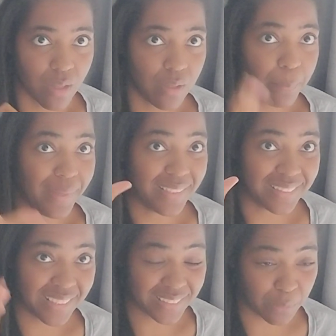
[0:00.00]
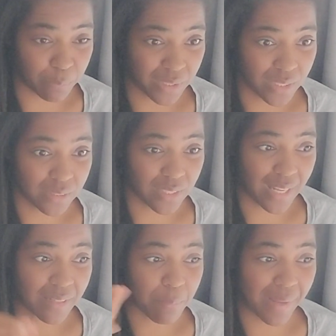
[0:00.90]
being disciplined
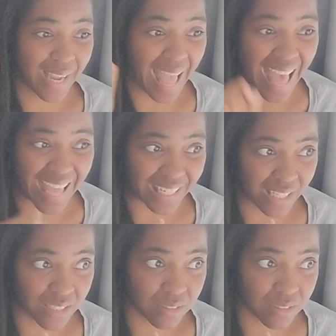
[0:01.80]
and being at it.